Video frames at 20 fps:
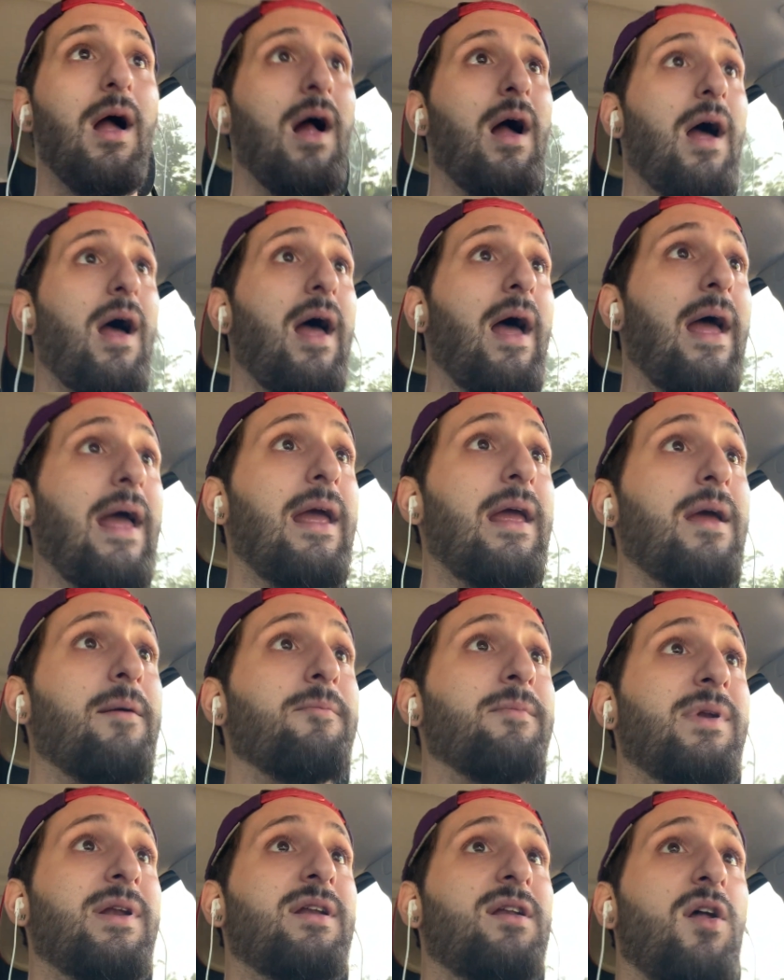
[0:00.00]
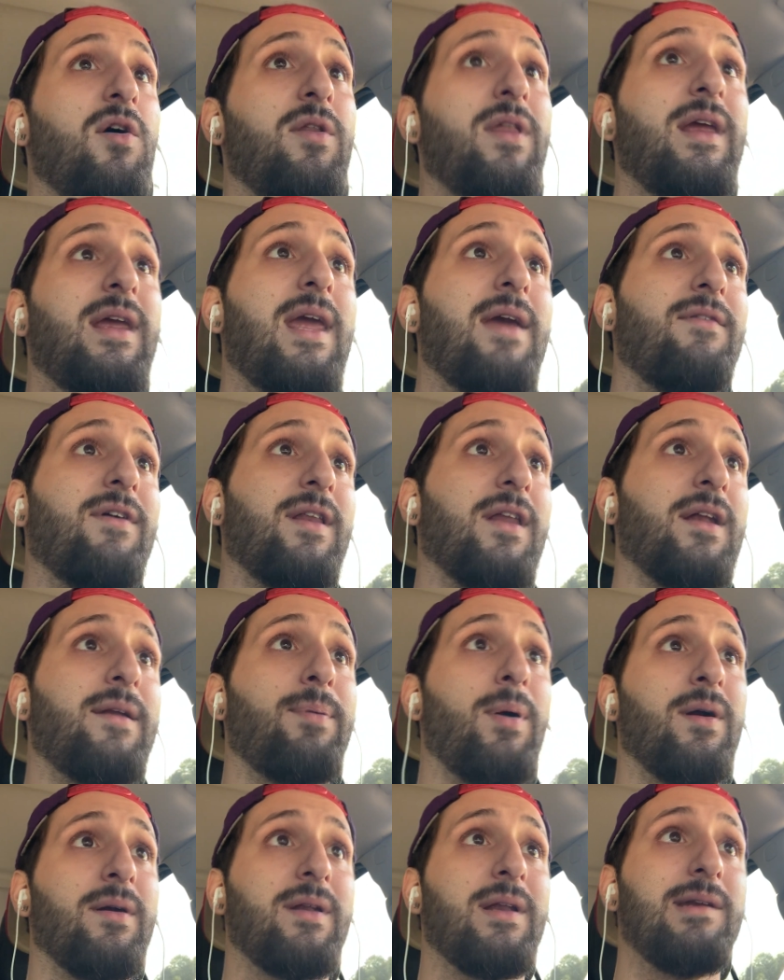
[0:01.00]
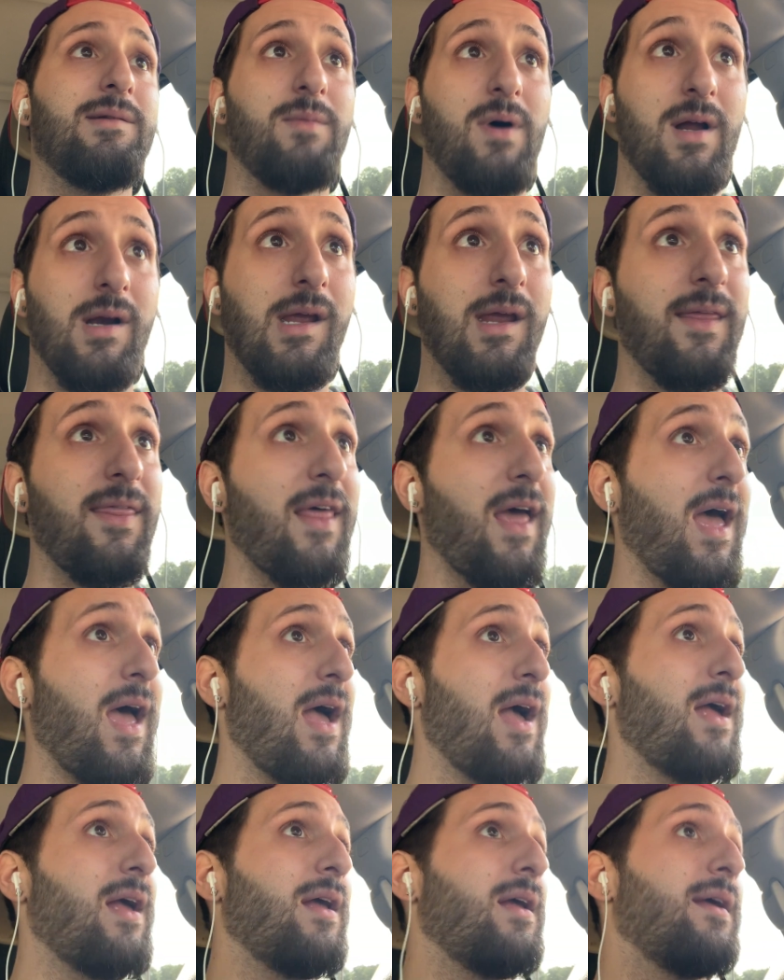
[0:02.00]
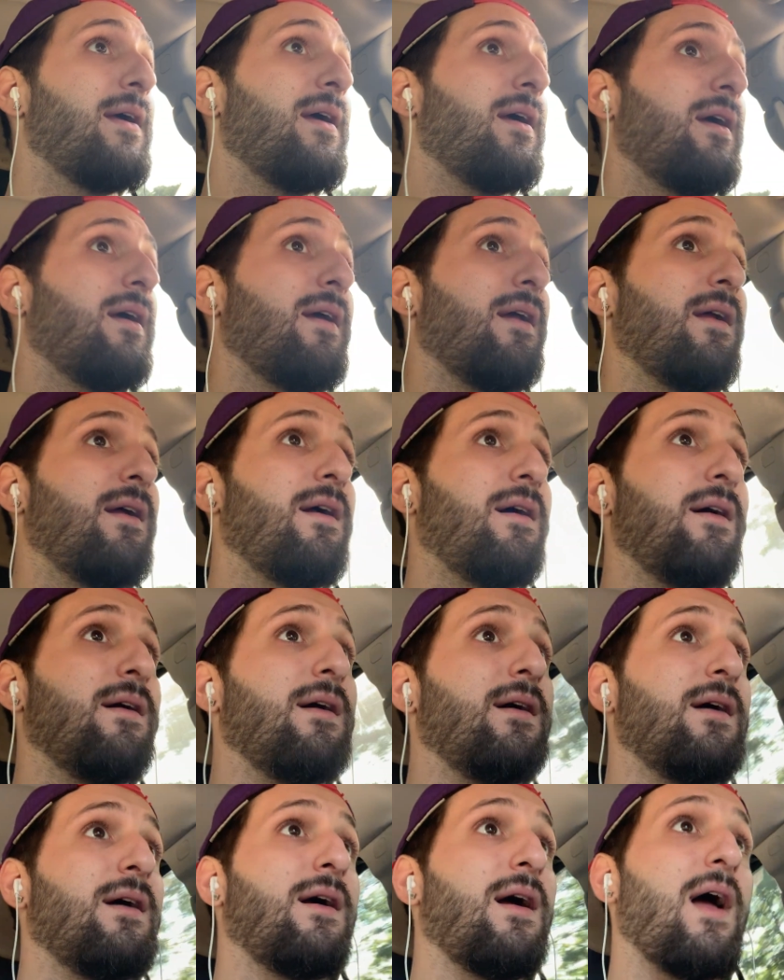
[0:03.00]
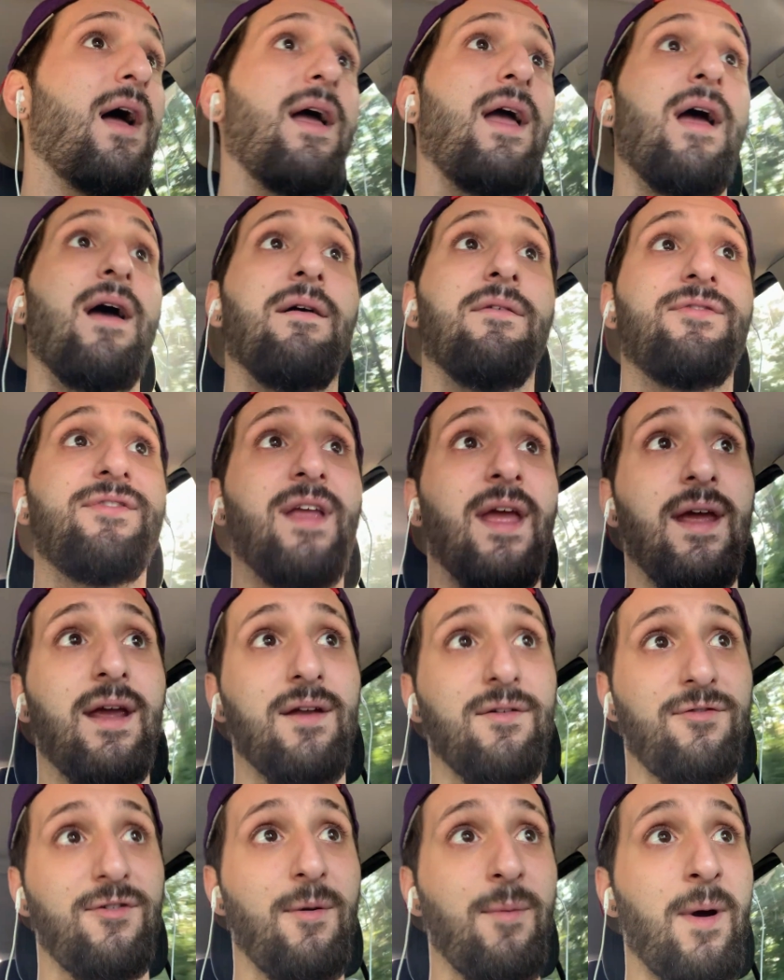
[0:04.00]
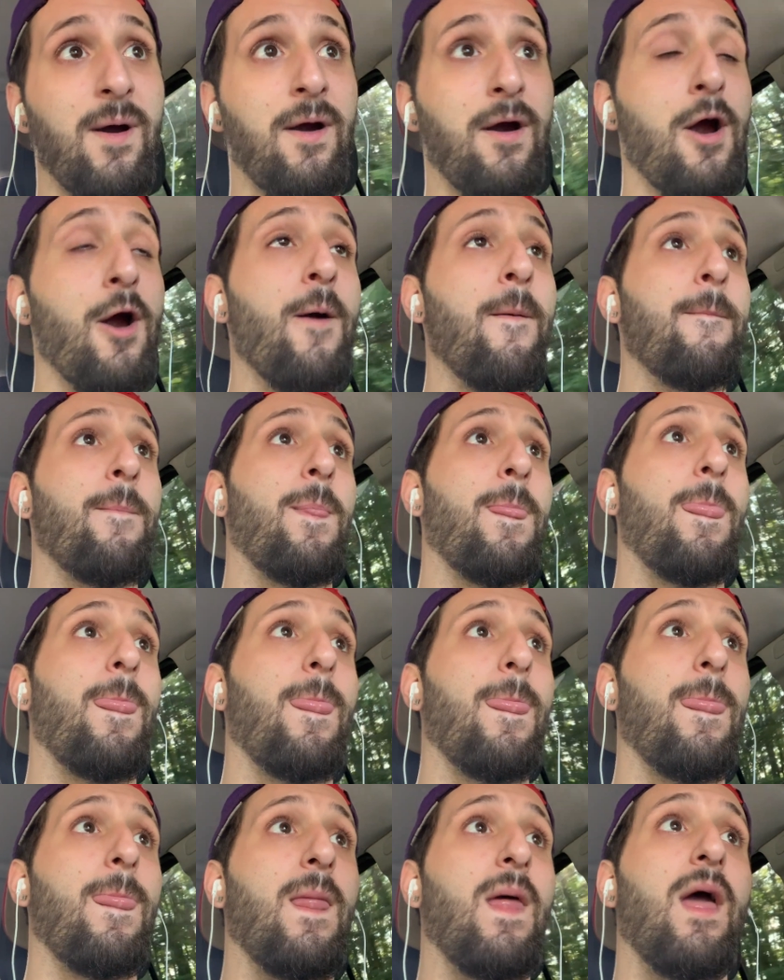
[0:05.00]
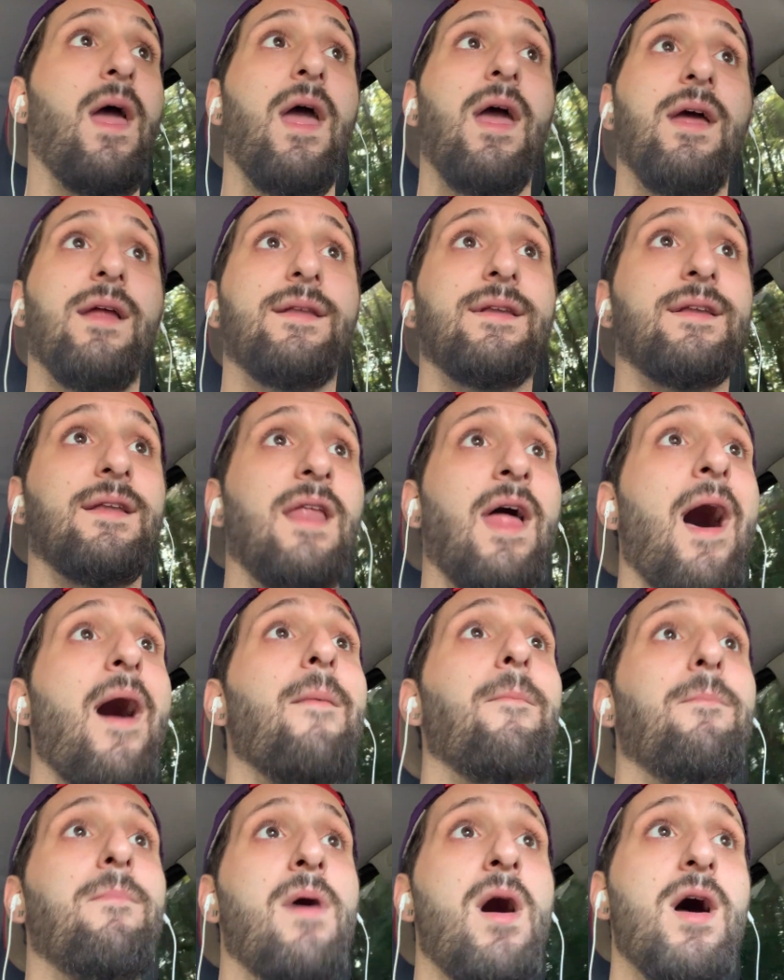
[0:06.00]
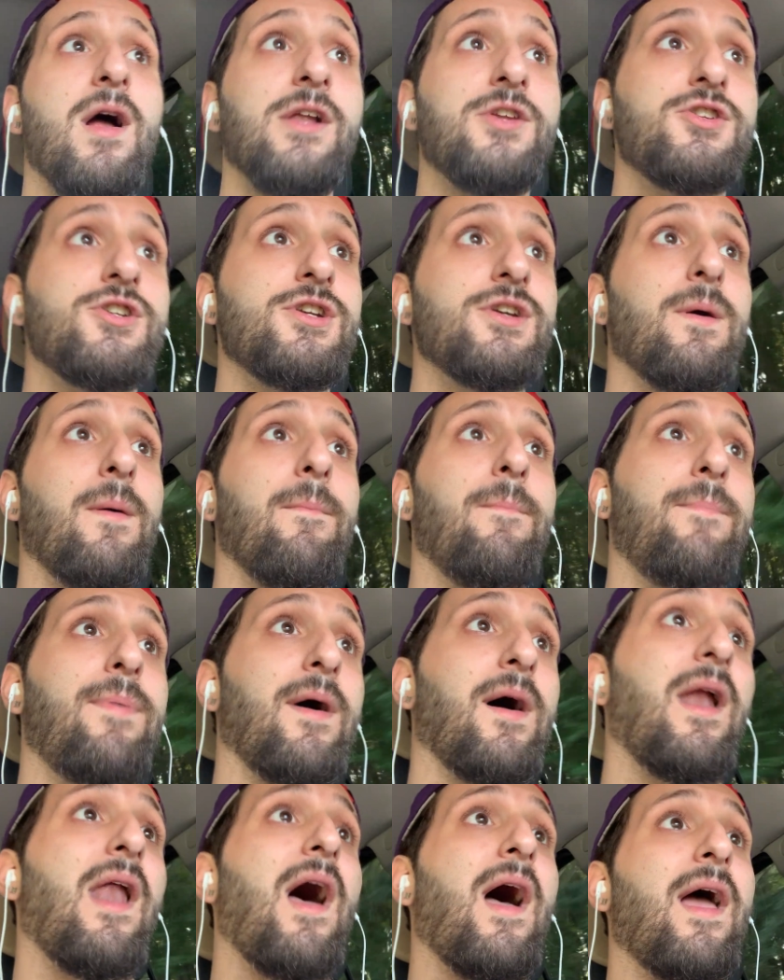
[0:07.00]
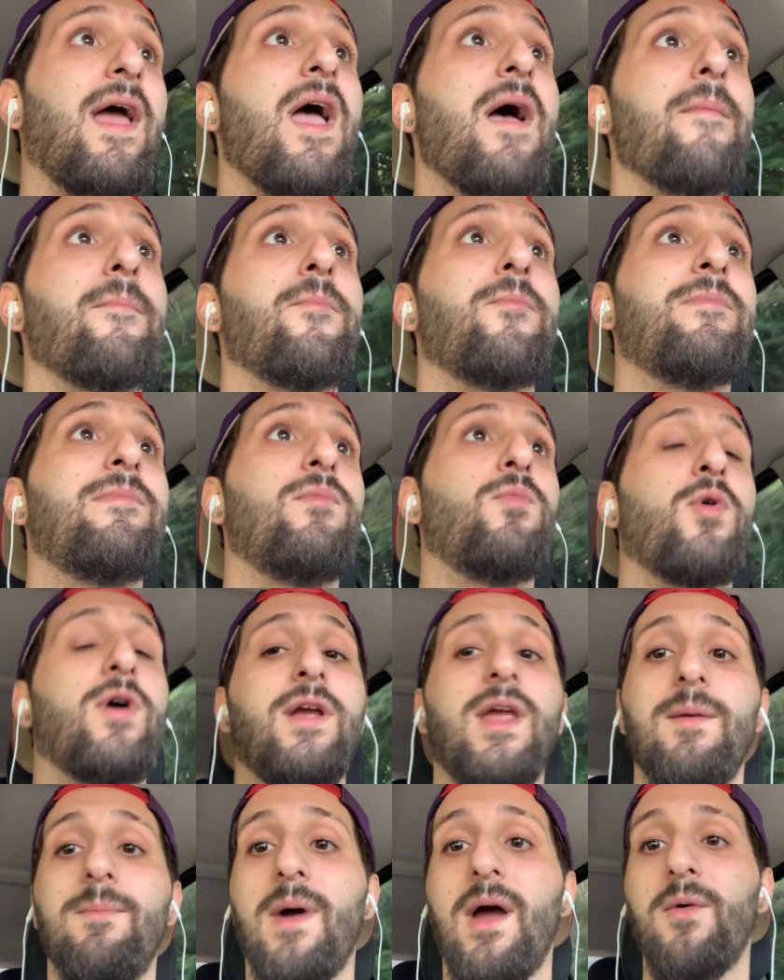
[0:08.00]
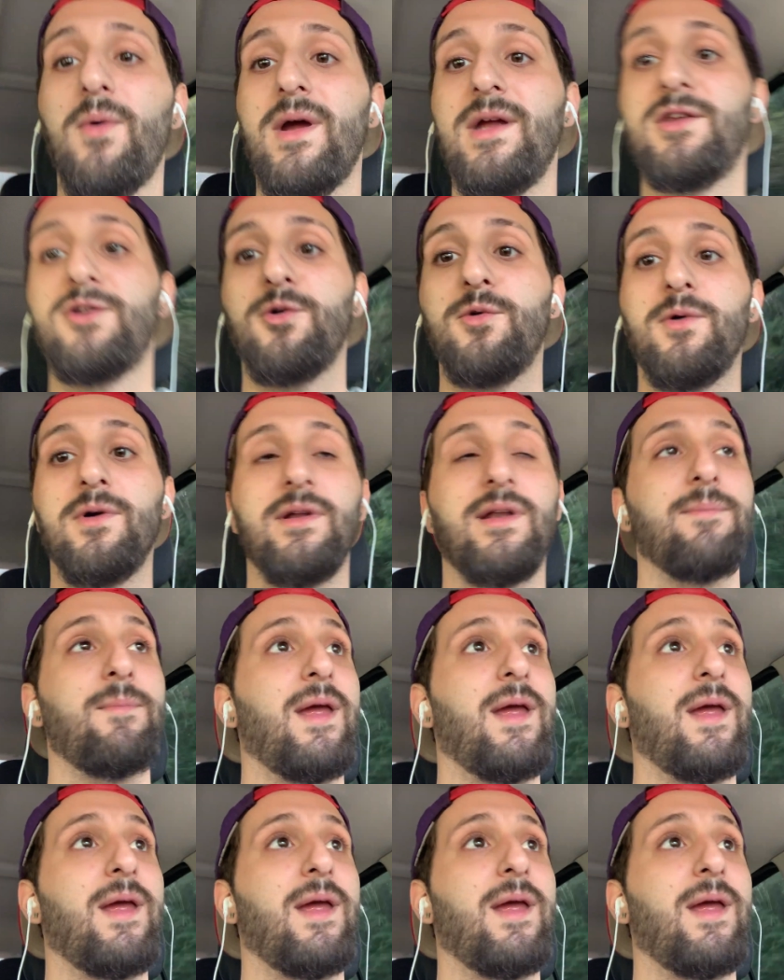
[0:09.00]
I am slowly giving this person money that I have taken from her. It's not much, but I am working my way towards